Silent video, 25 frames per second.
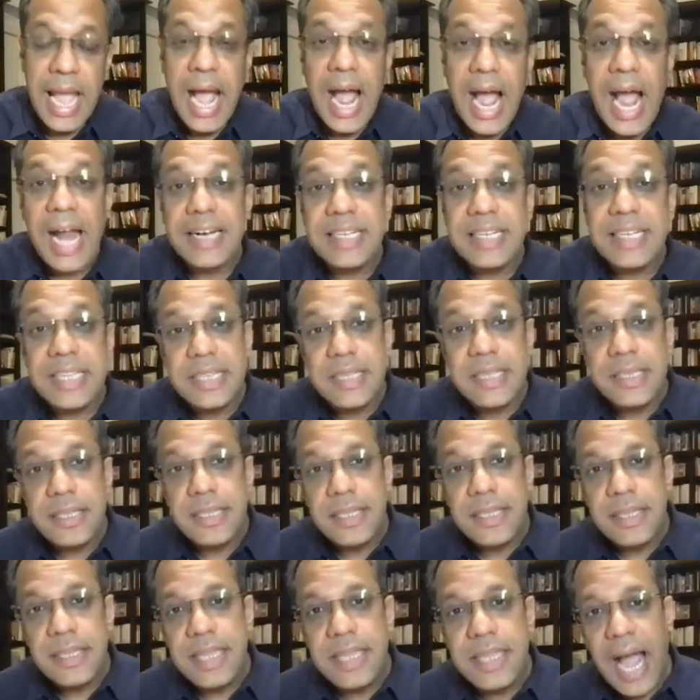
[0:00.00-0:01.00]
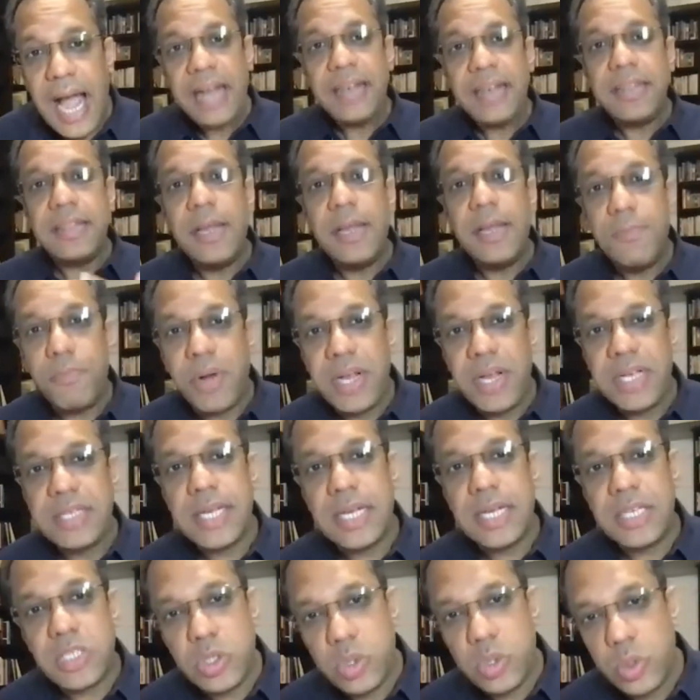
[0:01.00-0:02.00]
And that then brings
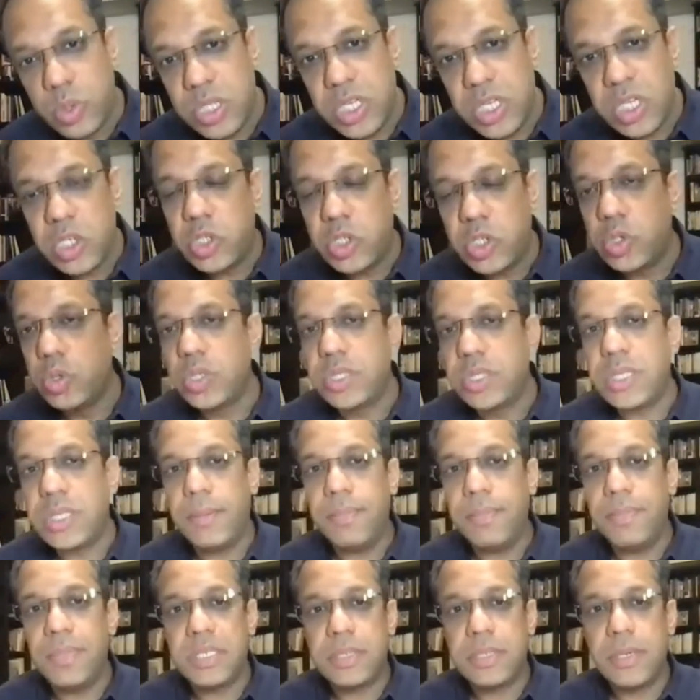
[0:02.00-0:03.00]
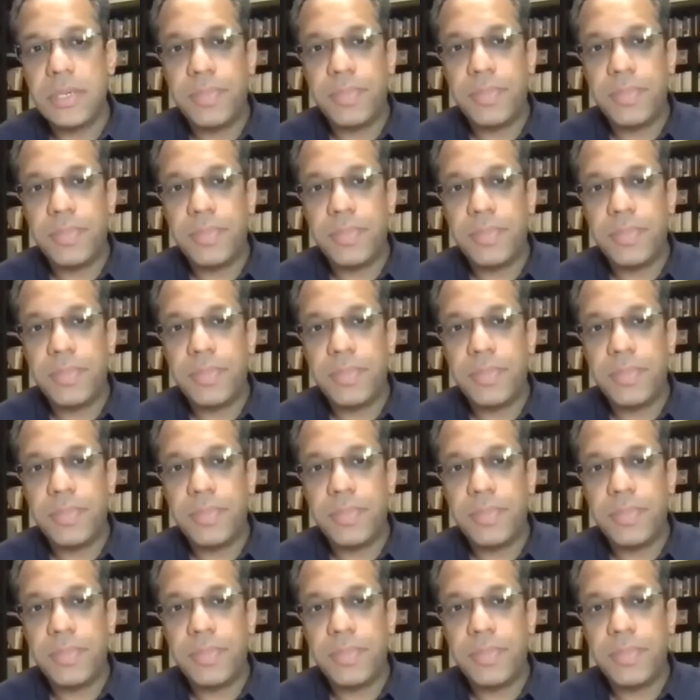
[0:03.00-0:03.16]
us to the issues that Mr.